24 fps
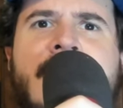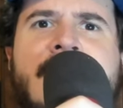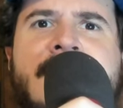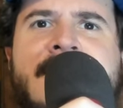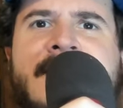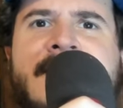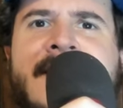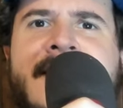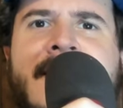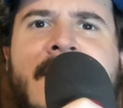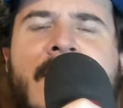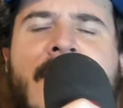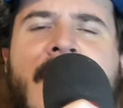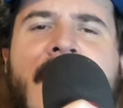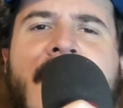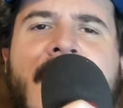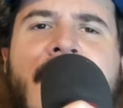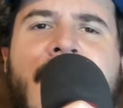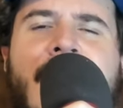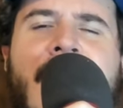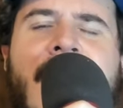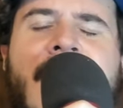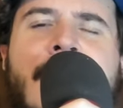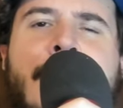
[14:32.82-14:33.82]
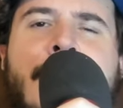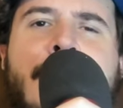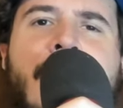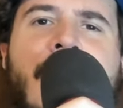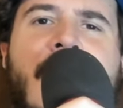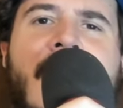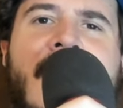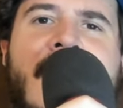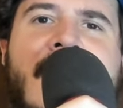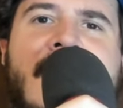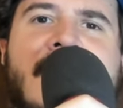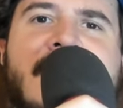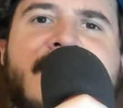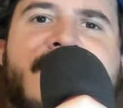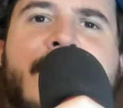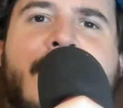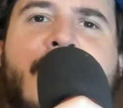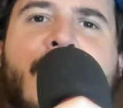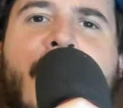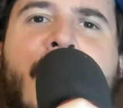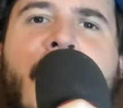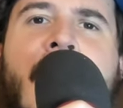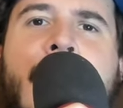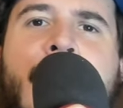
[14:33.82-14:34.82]
Siegel got a lot of praise from
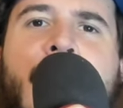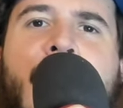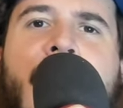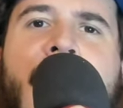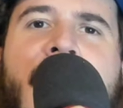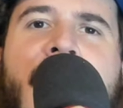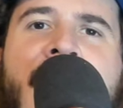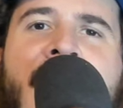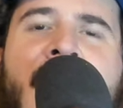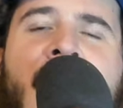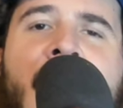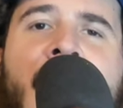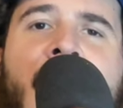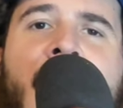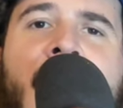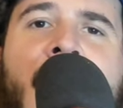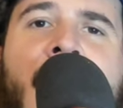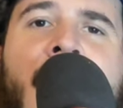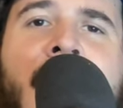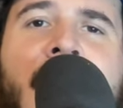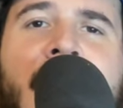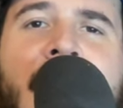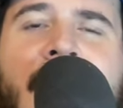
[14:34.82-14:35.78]
Graham Rahal,